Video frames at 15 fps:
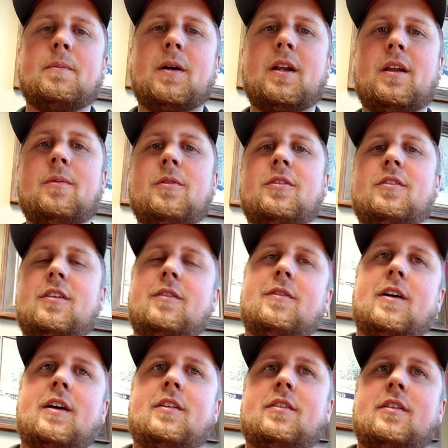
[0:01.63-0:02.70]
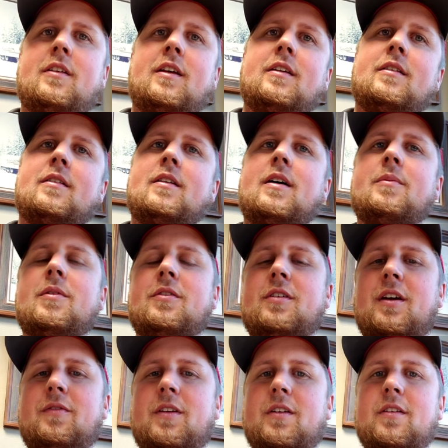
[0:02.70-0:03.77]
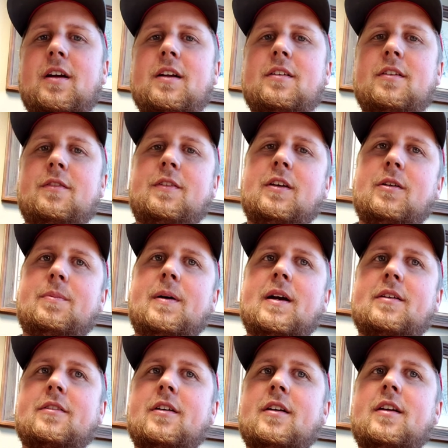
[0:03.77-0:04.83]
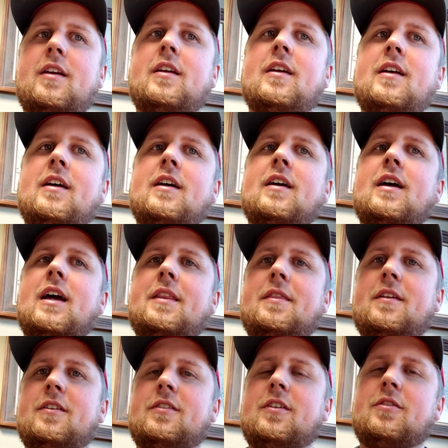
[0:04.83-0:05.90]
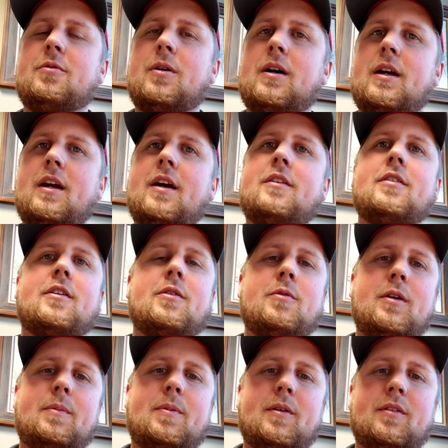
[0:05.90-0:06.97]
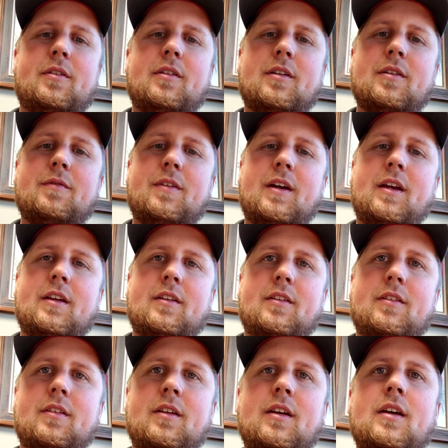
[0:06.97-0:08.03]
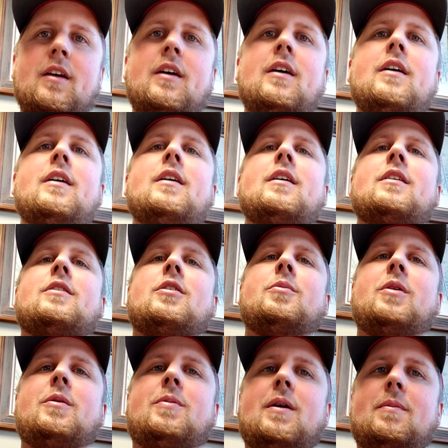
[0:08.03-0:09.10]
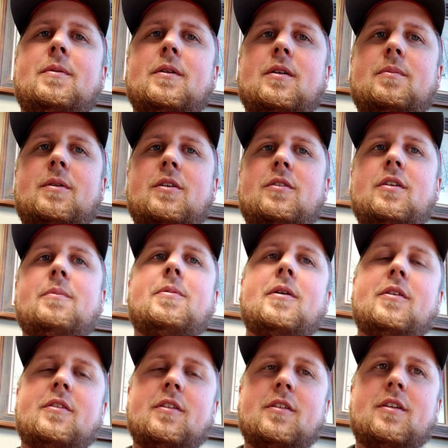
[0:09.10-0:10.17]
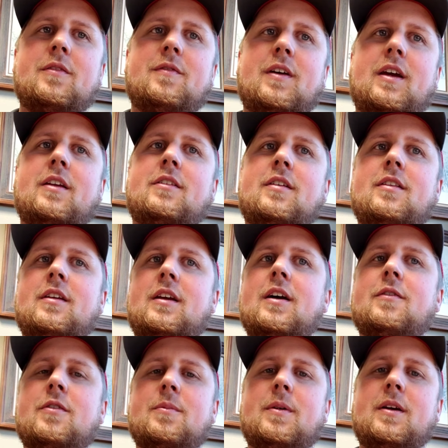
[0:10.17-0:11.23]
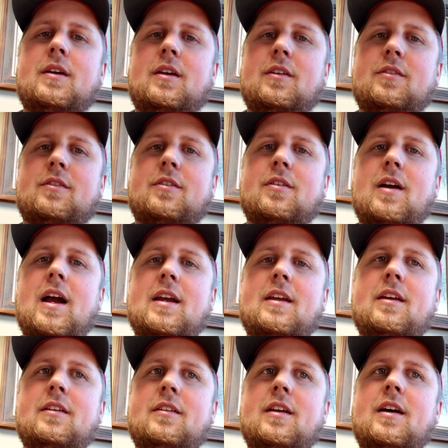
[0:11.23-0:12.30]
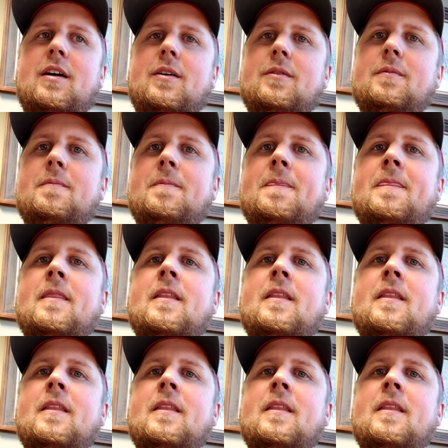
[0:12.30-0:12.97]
My name is Steve Ison, and I'm the safety director of Kilpack Trucking, and this is why I took away personal conveyance. Too many people are abusing personal conveyance, and the government is cracking down.